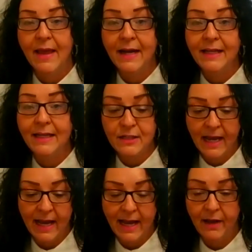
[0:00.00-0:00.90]
I need to
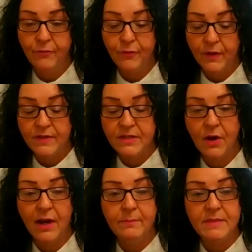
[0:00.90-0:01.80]
have
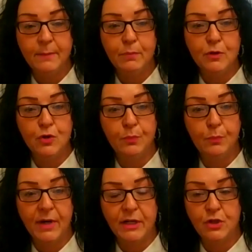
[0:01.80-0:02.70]
time, temperature, and
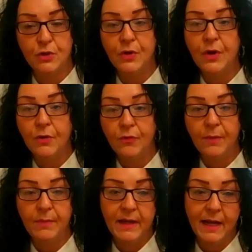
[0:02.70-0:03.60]
pressure
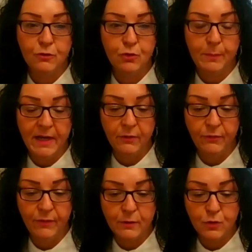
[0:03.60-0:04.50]
from the actual
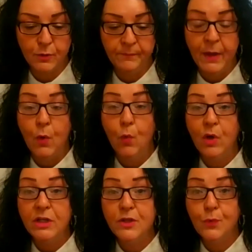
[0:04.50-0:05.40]
manufacturer.
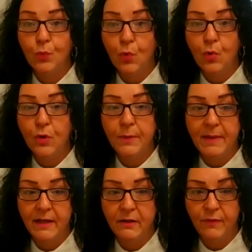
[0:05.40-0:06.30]
What's the role of the
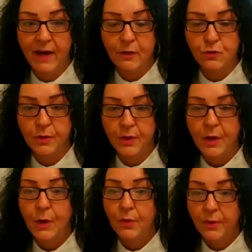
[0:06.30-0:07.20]
manufacturer?
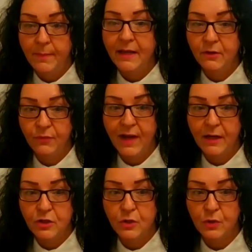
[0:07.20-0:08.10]
Well, the
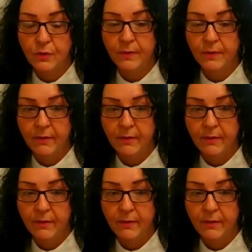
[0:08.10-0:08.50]
manufacturer,